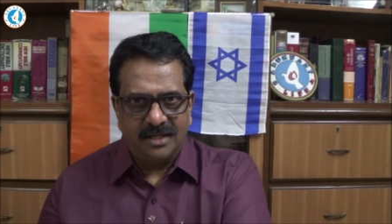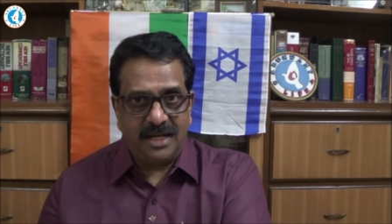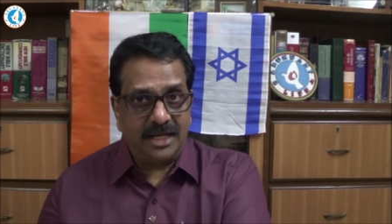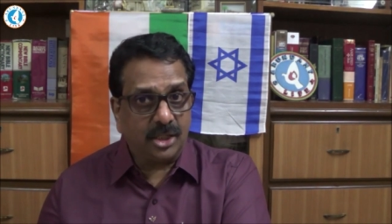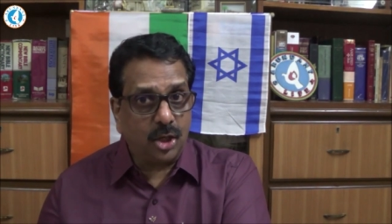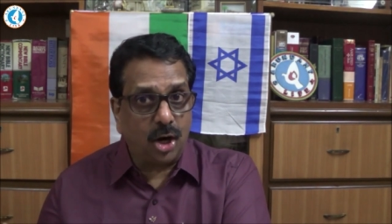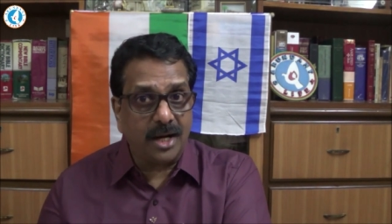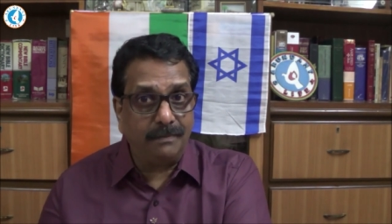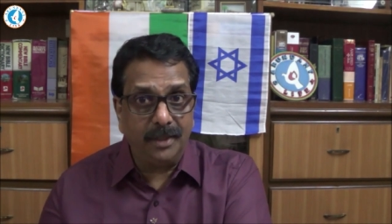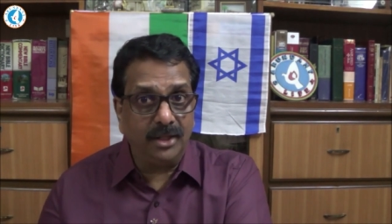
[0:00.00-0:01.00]
get caught
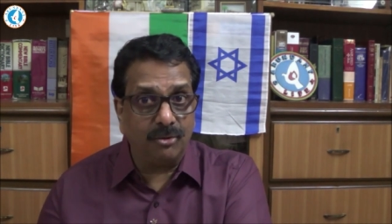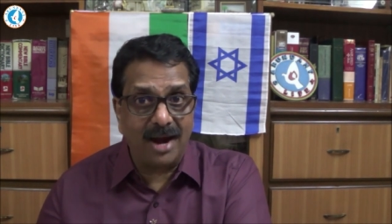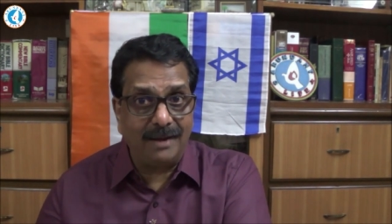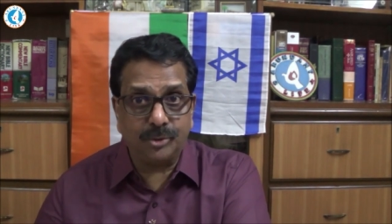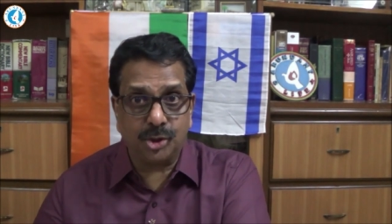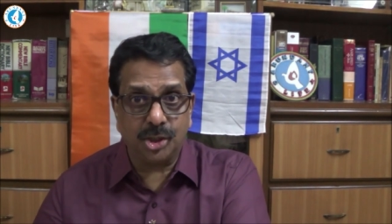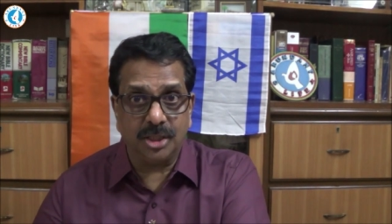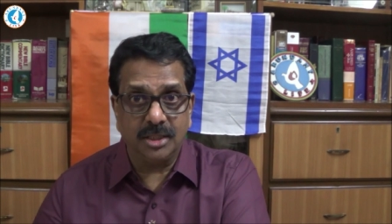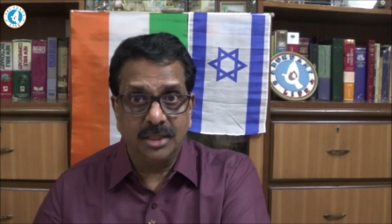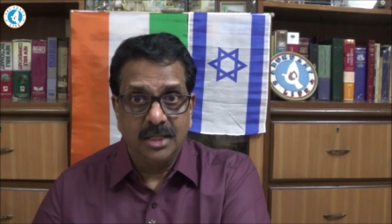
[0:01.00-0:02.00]
up in the
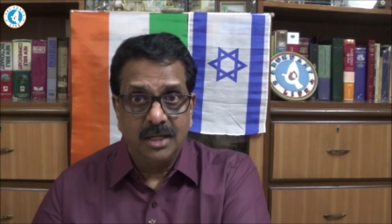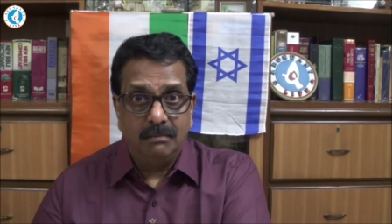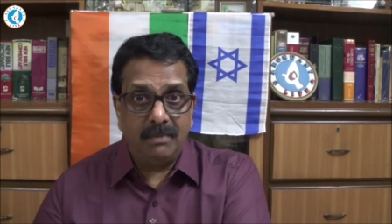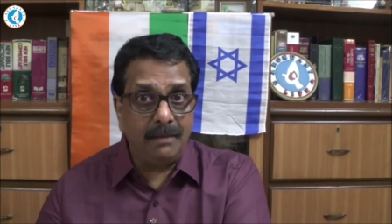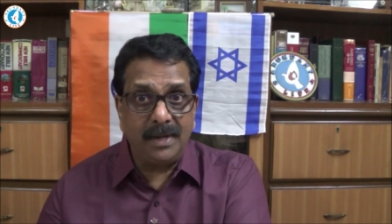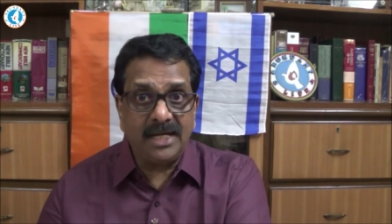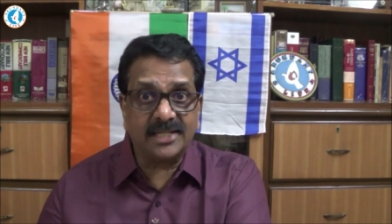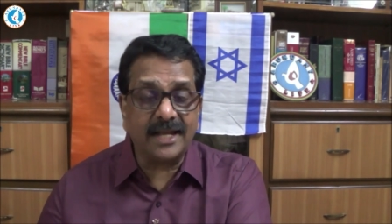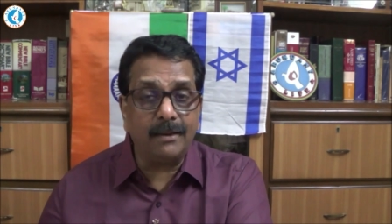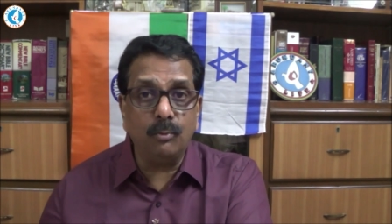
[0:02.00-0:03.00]
rapture. Maybe
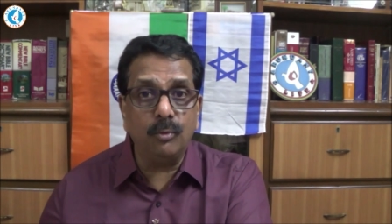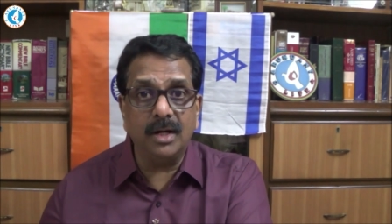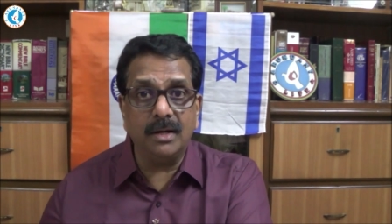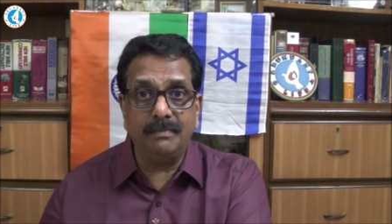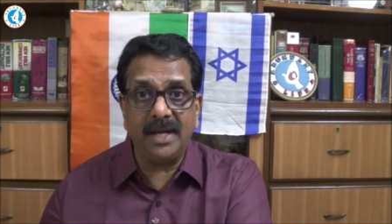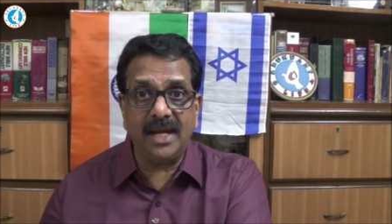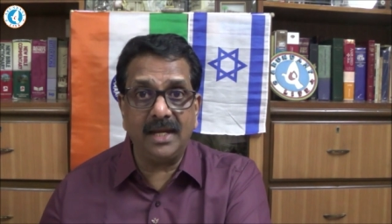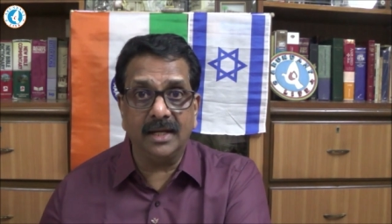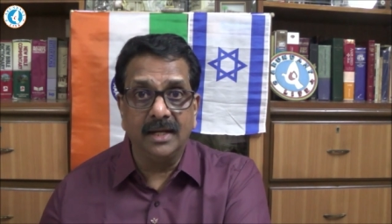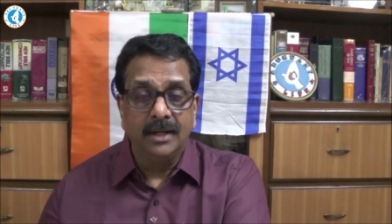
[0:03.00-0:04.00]
some were
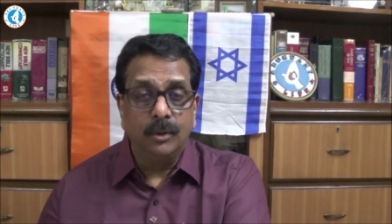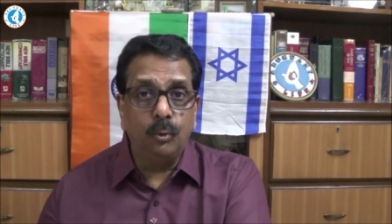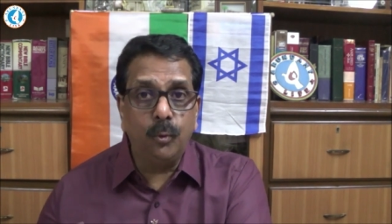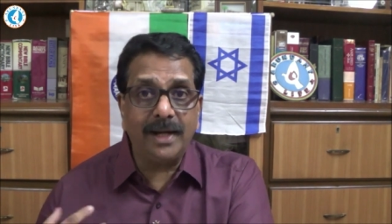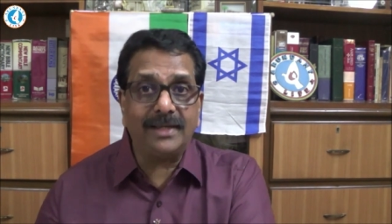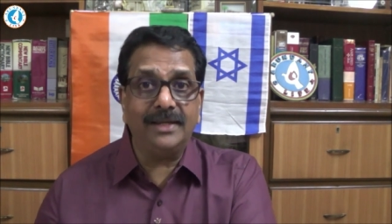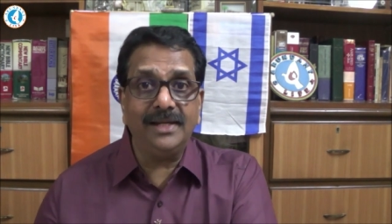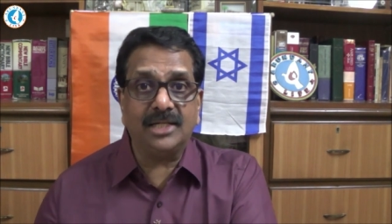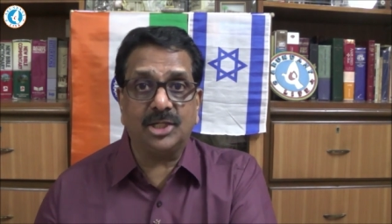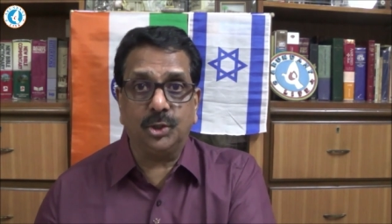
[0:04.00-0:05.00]
being
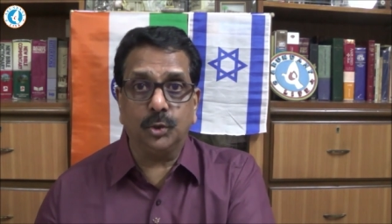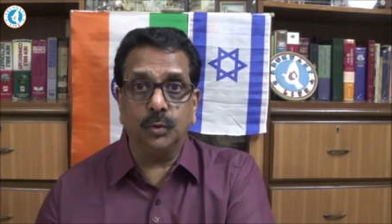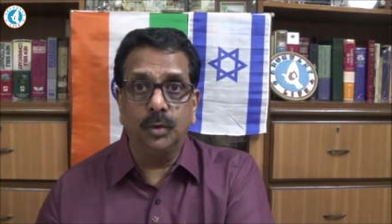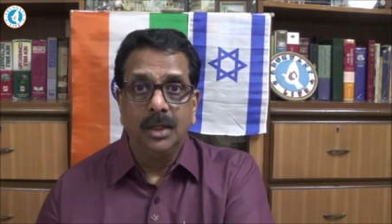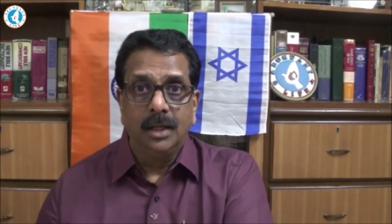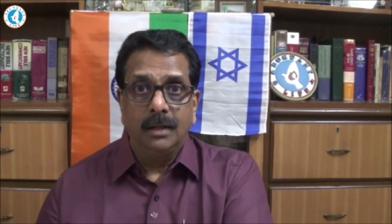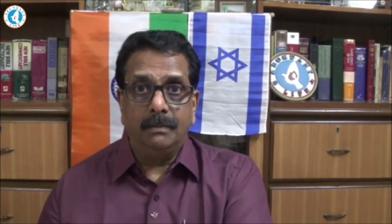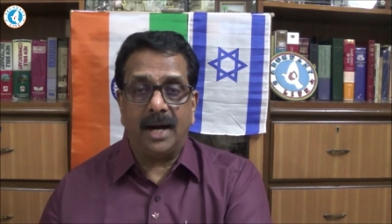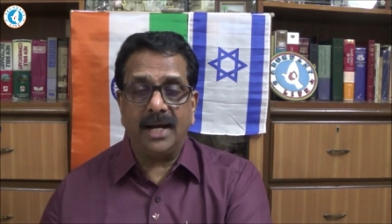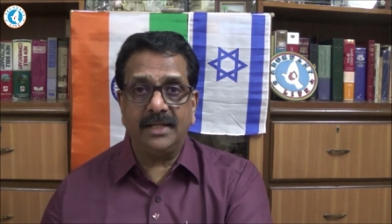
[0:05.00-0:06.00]
witnessed to
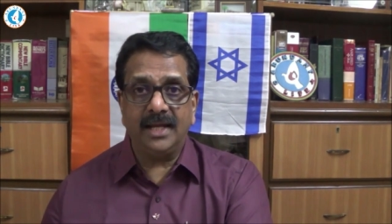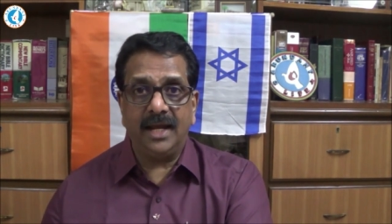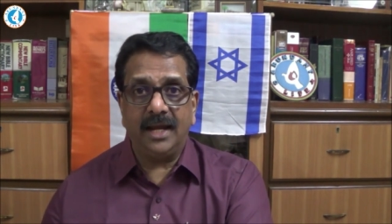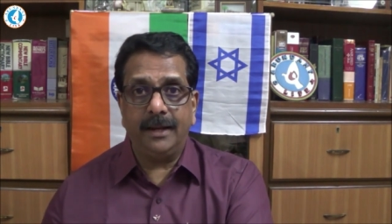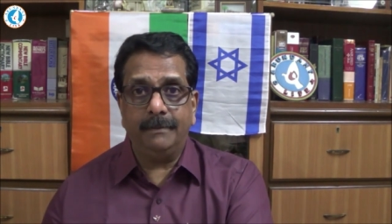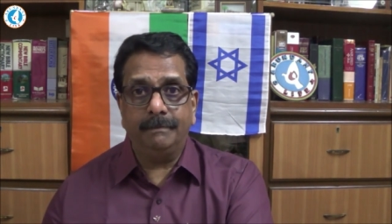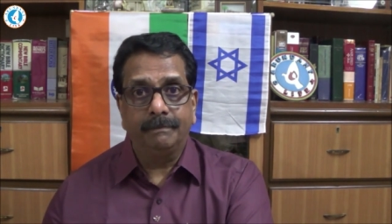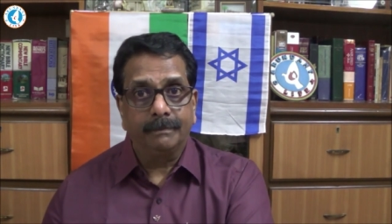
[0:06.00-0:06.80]
by their